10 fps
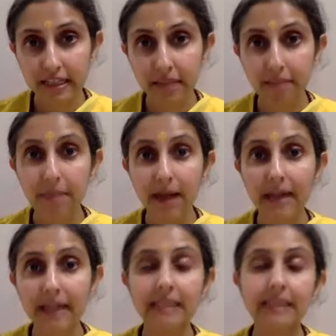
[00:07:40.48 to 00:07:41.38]
The
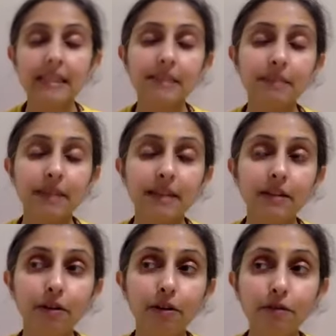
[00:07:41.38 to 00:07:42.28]
mind is made
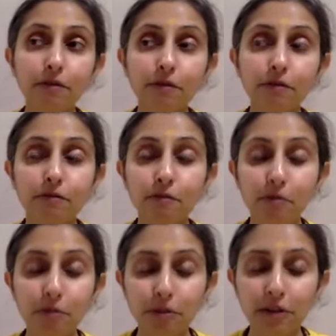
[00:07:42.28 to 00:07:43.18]
of
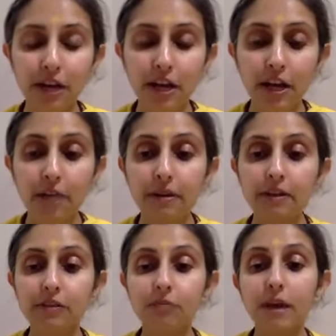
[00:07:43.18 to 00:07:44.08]
food.
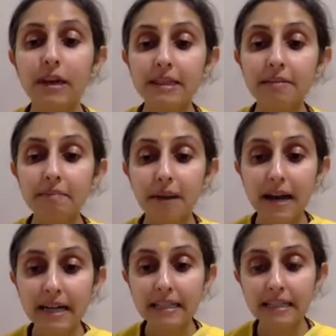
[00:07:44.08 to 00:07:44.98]
Because when the
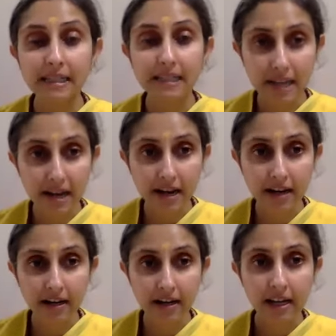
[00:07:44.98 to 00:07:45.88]
mind is
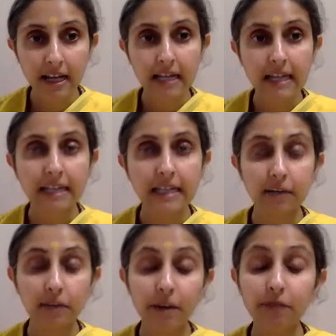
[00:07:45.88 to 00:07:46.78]
there,
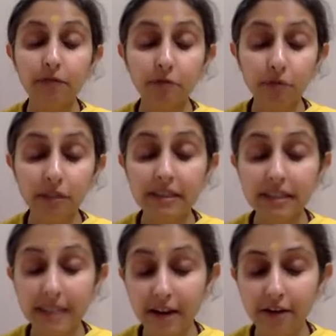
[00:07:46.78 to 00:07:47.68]
when food is
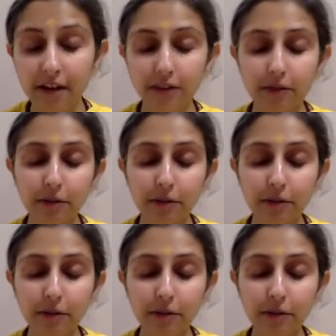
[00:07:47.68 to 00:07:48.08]
there,